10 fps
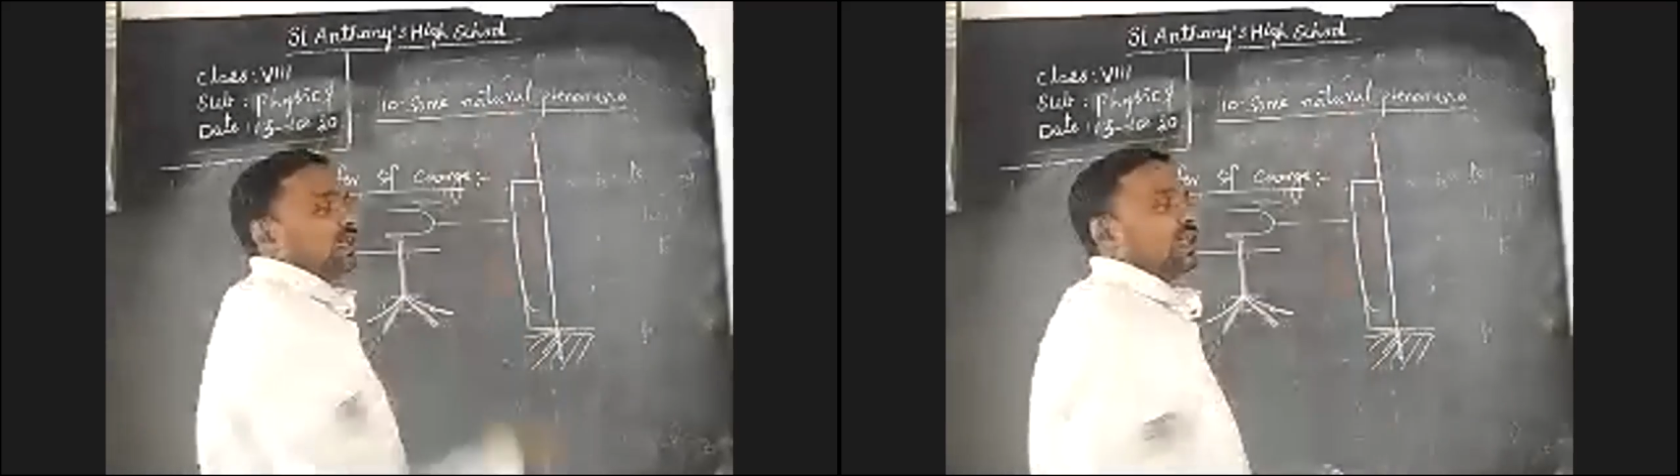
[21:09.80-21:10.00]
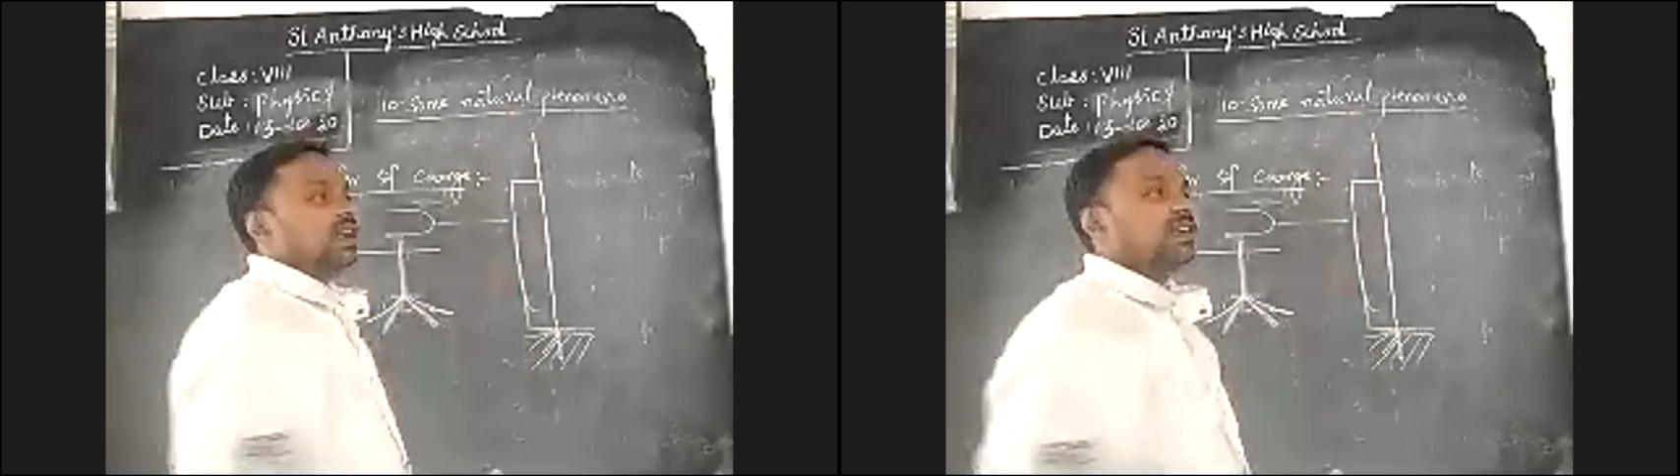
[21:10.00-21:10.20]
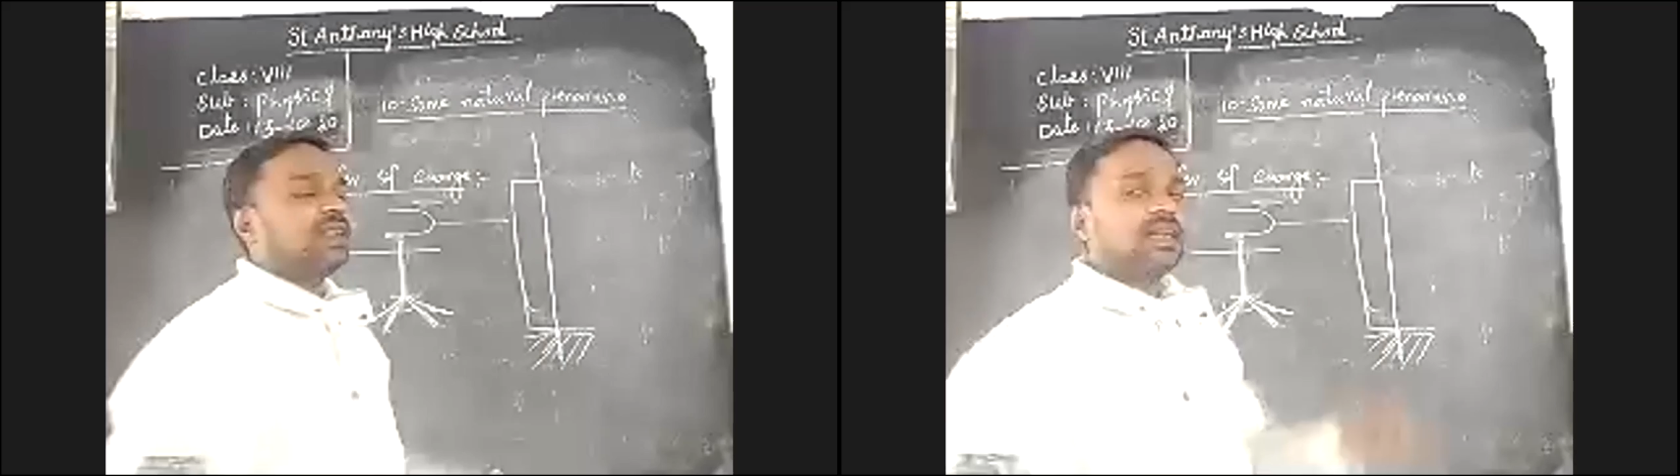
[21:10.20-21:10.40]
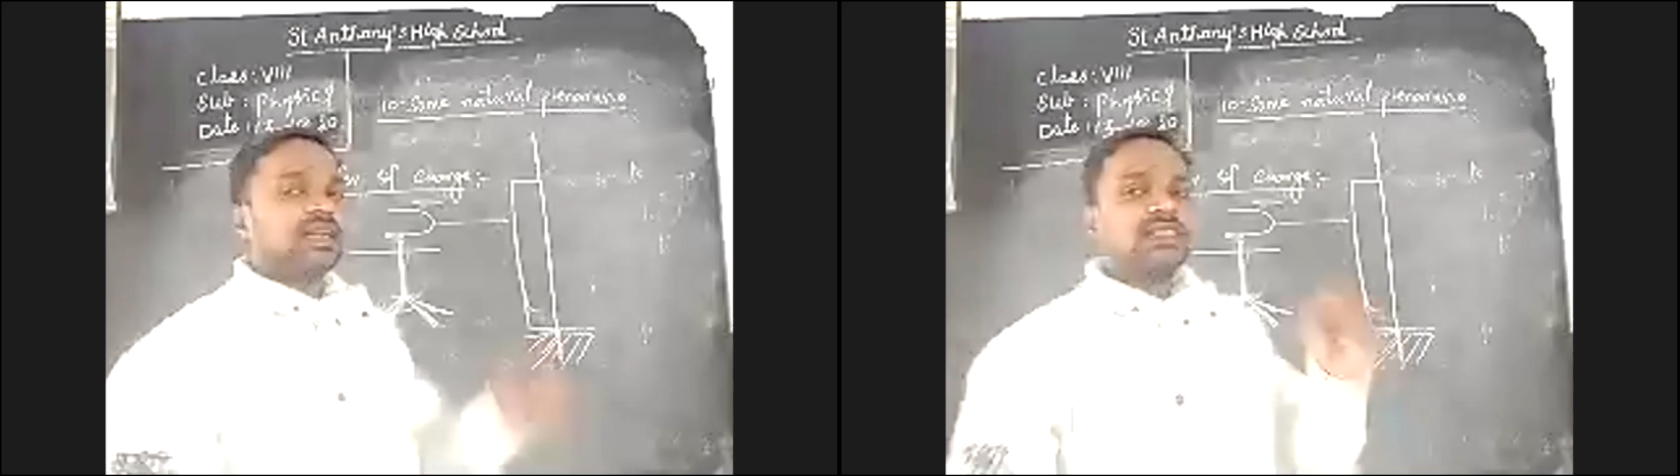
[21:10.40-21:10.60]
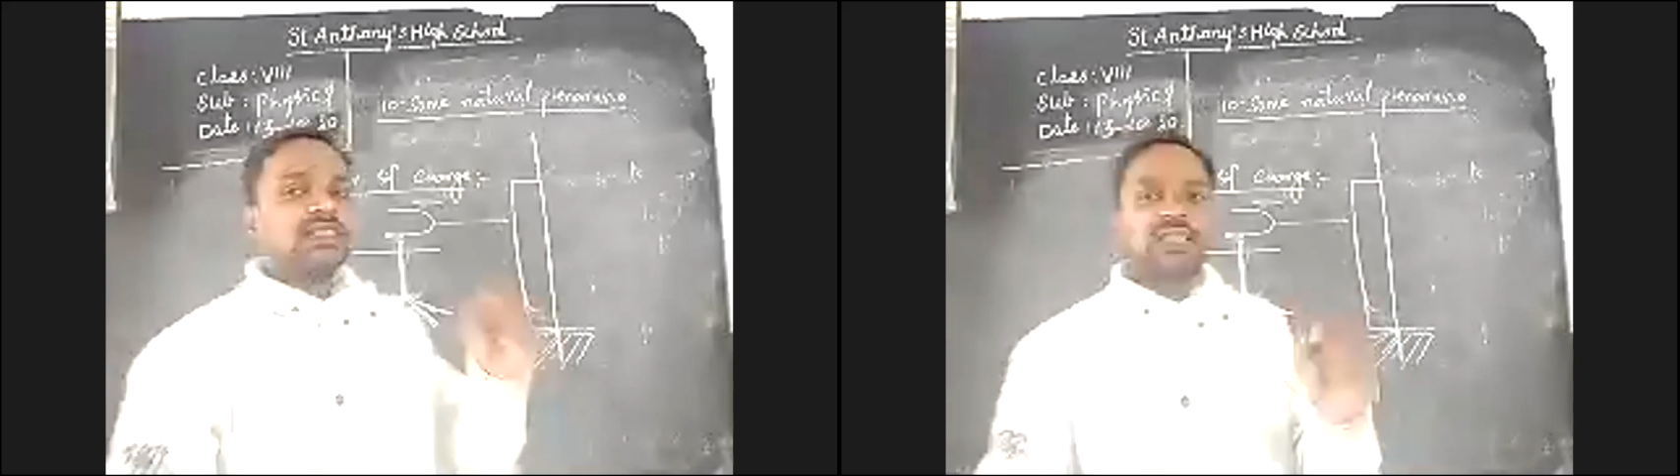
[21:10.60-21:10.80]
electric
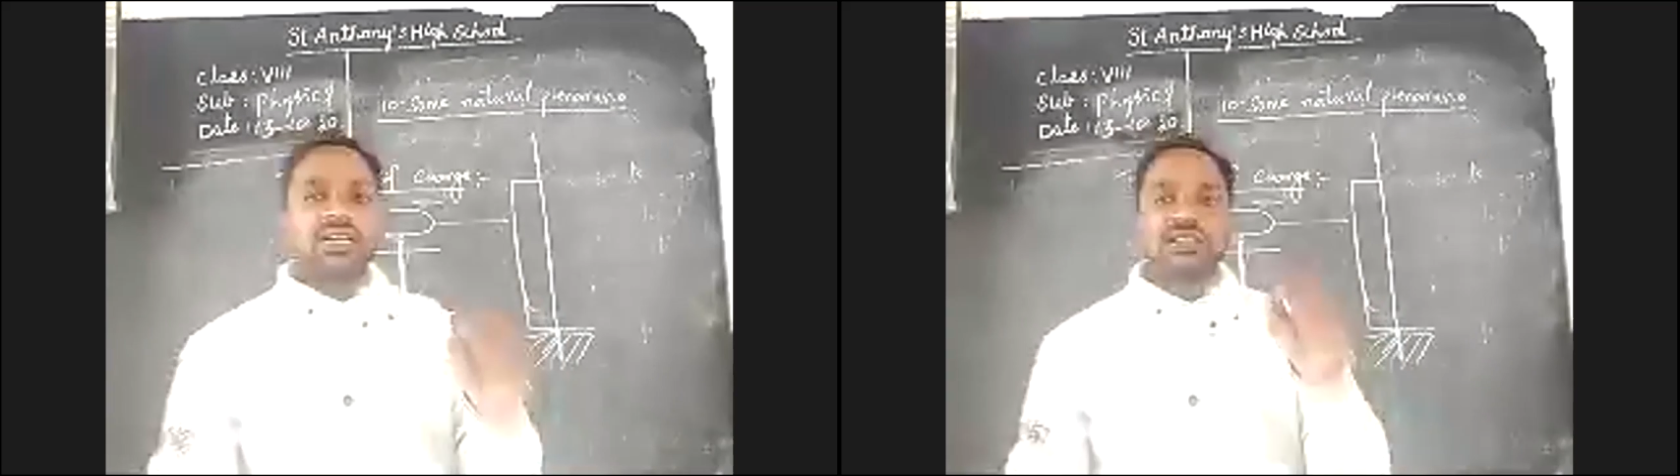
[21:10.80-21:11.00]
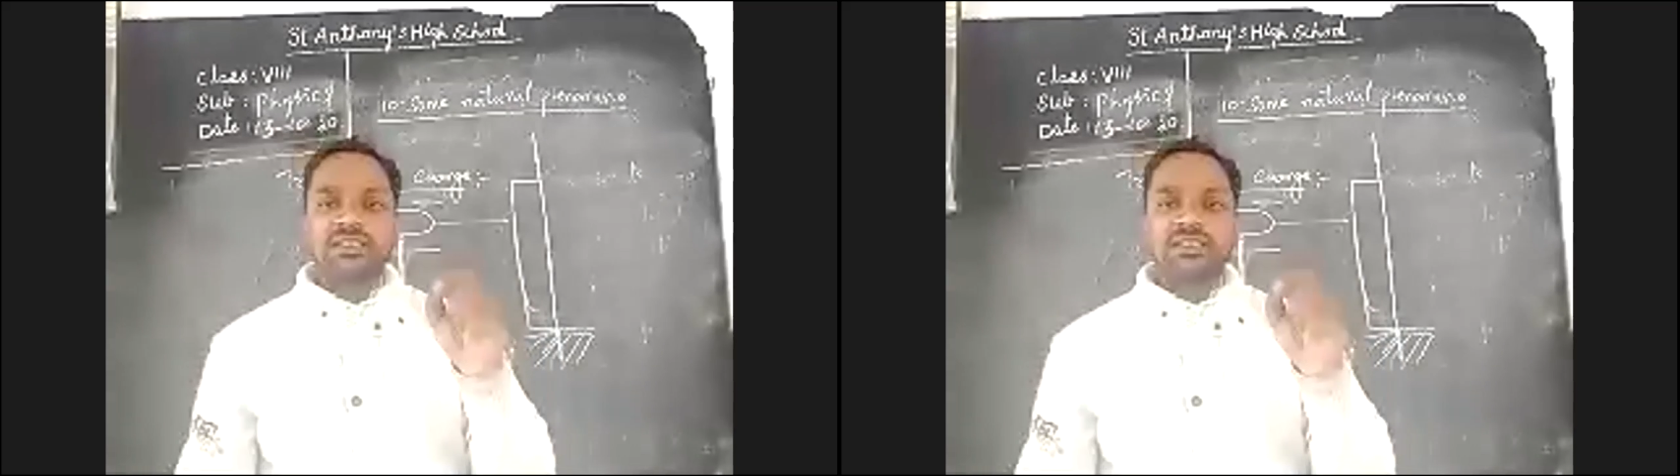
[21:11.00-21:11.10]
discharge